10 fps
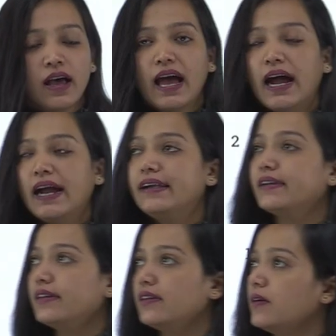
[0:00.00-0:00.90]
And
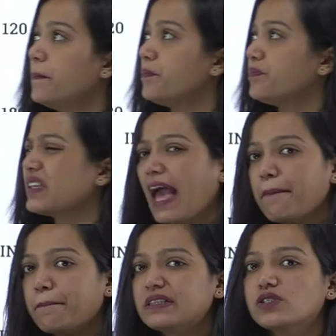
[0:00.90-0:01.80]
uh, the
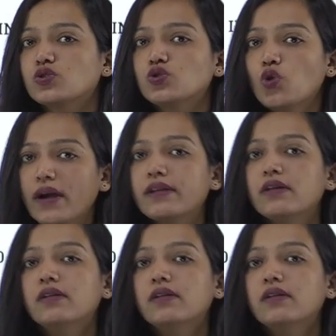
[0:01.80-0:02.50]
campus is not,